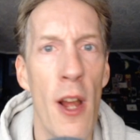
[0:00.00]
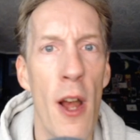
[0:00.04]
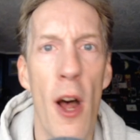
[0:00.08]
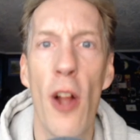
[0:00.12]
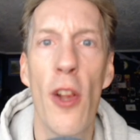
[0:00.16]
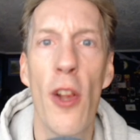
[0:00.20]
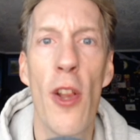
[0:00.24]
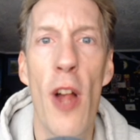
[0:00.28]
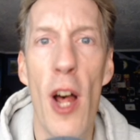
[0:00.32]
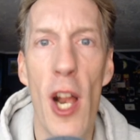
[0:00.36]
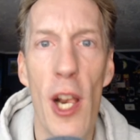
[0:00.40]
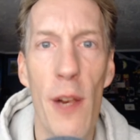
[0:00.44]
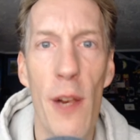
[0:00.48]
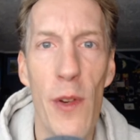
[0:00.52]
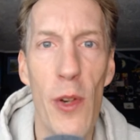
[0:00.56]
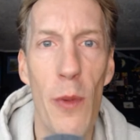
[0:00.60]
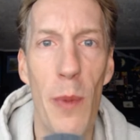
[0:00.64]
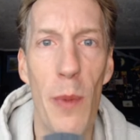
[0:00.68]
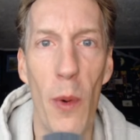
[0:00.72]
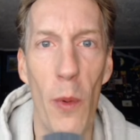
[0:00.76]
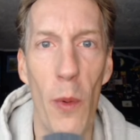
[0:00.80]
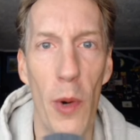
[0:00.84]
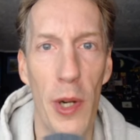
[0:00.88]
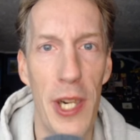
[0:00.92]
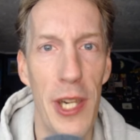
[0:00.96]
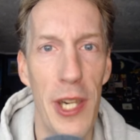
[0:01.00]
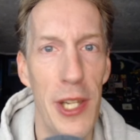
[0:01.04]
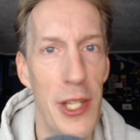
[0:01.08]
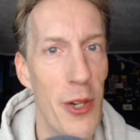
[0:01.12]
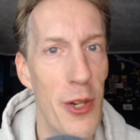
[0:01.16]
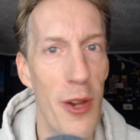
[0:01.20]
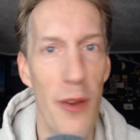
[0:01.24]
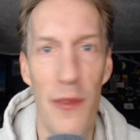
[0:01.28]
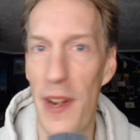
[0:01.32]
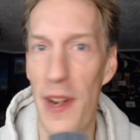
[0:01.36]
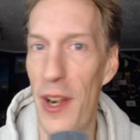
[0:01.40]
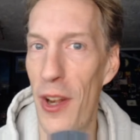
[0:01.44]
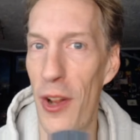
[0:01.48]
A lot of you have been working in
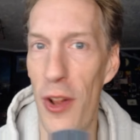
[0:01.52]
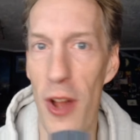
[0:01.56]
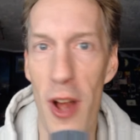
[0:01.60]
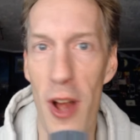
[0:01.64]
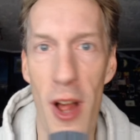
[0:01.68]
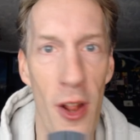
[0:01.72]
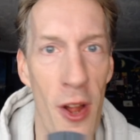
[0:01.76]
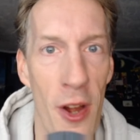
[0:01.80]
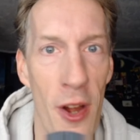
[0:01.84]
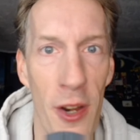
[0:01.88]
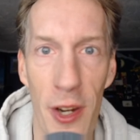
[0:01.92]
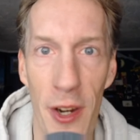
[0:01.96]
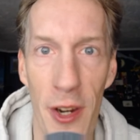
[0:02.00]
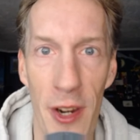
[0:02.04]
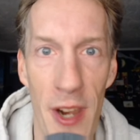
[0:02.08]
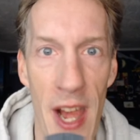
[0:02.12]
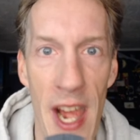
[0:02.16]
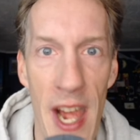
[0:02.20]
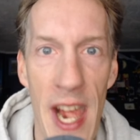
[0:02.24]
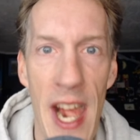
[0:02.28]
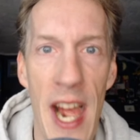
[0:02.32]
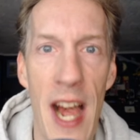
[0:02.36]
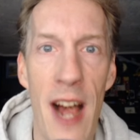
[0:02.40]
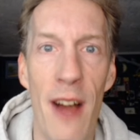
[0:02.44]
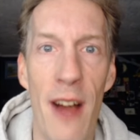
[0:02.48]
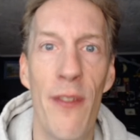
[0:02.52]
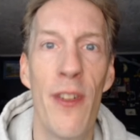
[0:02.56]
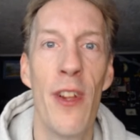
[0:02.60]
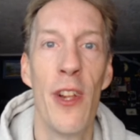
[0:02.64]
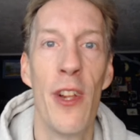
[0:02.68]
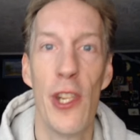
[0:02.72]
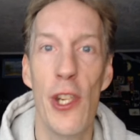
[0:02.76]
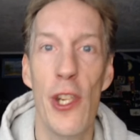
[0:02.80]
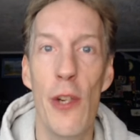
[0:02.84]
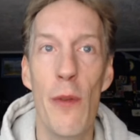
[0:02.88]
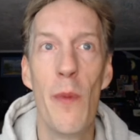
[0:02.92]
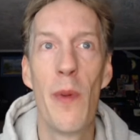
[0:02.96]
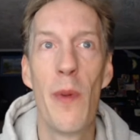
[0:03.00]
UEFN a lot longer than I have.
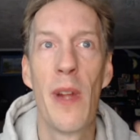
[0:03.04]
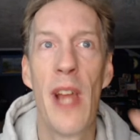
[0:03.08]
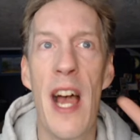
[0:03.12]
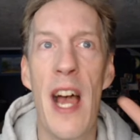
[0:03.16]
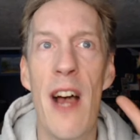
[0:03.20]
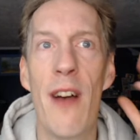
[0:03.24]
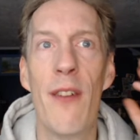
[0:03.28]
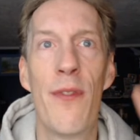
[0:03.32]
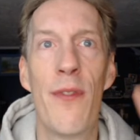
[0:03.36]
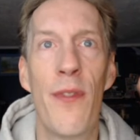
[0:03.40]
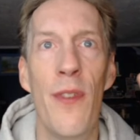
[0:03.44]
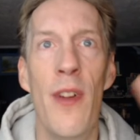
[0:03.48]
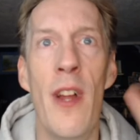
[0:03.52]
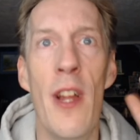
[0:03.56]
You have